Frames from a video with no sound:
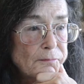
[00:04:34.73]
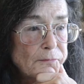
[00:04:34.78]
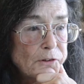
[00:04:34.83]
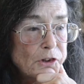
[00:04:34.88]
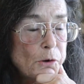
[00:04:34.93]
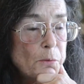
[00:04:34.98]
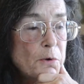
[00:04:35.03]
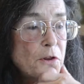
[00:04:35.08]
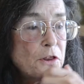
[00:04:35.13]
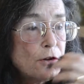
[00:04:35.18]

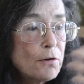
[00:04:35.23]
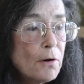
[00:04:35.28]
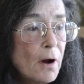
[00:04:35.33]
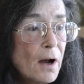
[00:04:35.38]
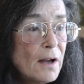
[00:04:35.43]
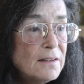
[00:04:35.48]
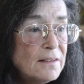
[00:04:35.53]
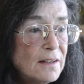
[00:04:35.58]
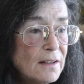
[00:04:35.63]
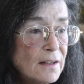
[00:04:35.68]
So with your
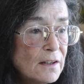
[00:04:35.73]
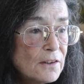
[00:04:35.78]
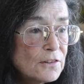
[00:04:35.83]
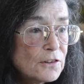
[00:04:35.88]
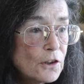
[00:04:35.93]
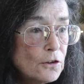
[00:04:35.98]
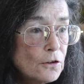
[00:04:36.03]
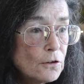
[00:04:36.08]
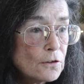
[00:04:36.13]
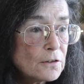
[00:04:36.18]

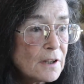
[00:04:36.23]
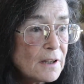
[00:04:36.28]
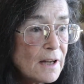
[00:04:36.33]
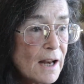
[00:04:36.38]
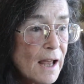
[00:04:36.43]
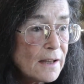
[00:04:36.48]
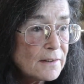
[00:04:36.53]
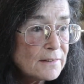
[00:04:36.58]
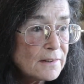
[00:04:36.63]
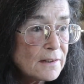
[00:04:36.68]
ideas and your
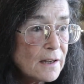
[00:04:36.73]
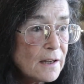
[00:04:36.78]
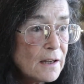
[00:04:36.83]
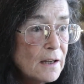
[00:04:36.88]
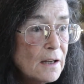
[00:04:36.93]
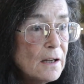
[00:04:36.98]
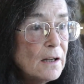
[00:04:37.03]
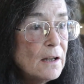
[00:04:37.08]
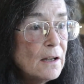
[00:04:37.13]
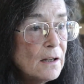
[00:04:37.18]
tenacity,
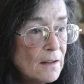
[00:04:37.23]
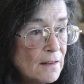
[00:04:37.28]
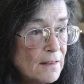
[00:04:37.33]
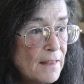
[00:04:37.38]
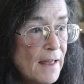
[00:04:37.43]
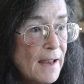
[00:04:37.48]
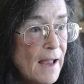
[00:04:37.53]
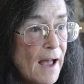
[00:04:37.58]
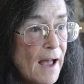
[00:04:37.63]
they